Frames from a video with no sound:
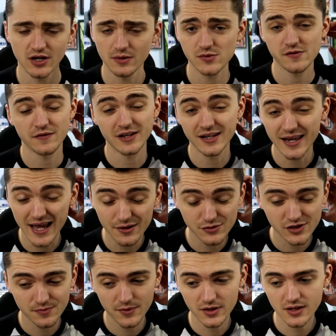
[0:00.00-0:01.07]
terms of an
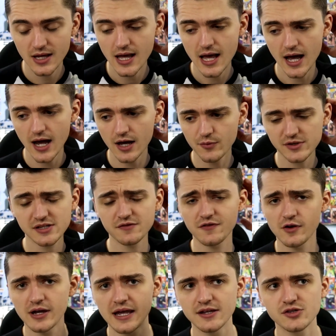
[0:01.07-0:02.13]
announcement, which is
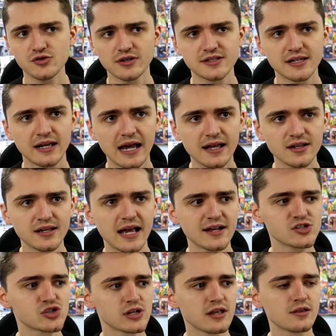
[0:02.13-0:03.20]
very interesting. I hadn't
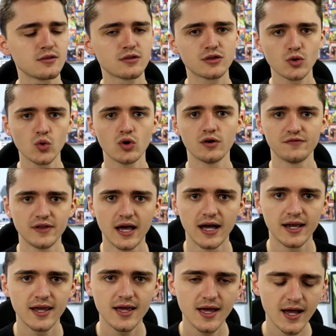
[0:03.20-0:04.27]
actually thought of
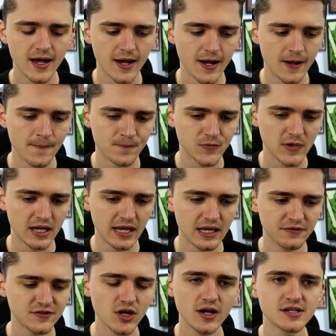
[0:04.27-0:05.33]
that.
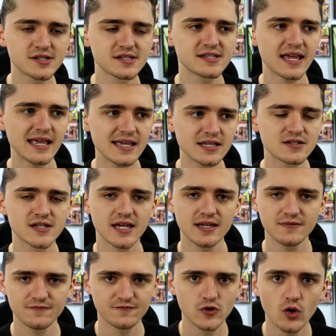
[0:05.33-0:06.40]
If Titans is
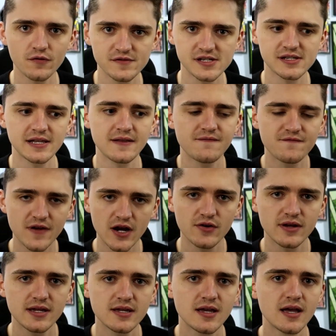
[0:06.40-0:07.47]
obviously
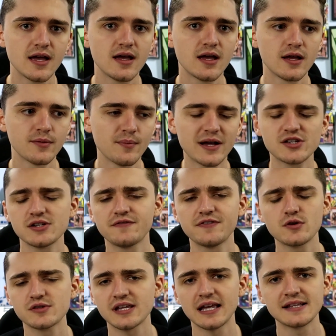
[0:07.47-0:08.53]
very... Imagine if it
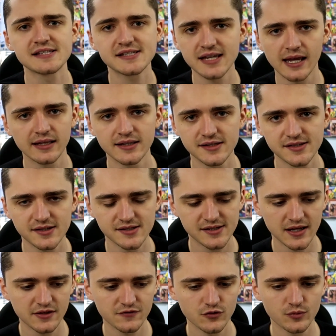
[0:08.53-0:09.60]
was insanely
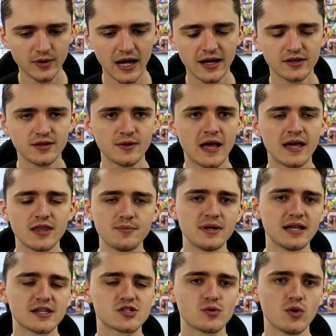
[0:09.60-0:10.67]
successful, but at the
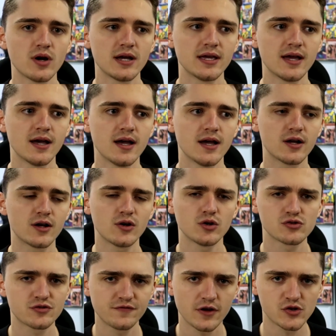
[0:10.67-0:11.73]
minute it's quite
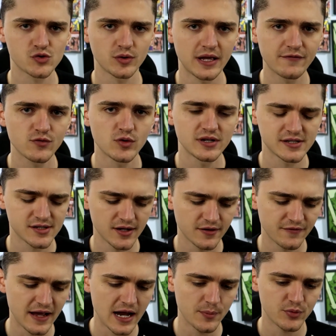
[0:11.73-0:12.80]
controversial, and everyone is kind
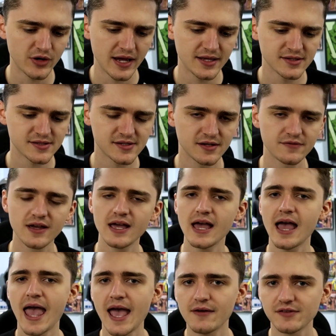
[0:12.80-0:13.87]
of apprehensive.
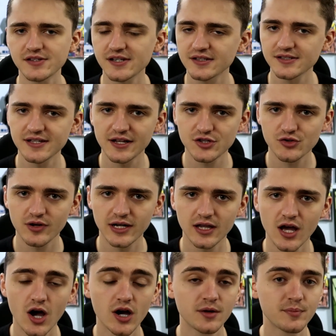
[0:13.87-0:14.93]
Ever since that
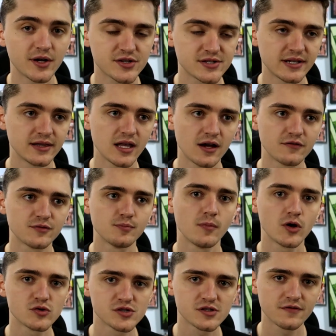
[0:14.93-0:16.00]
trailer, I personally loved
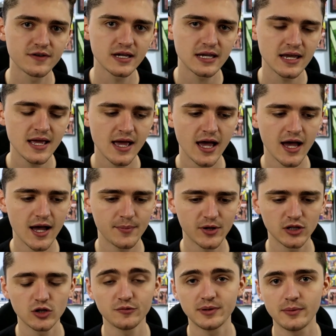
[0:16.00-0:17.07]
most of it, but a
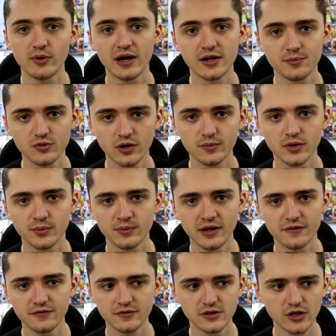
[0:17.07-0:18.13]
lot of people had a problem
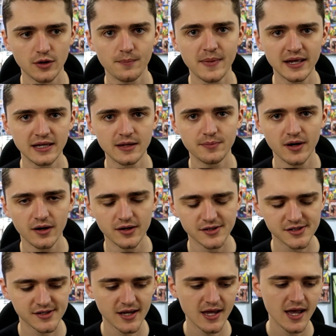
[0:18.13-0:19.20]
with, you know, many
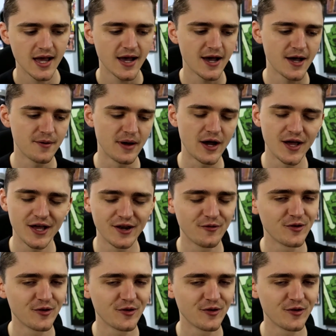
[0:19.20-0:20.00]
parts. And I'm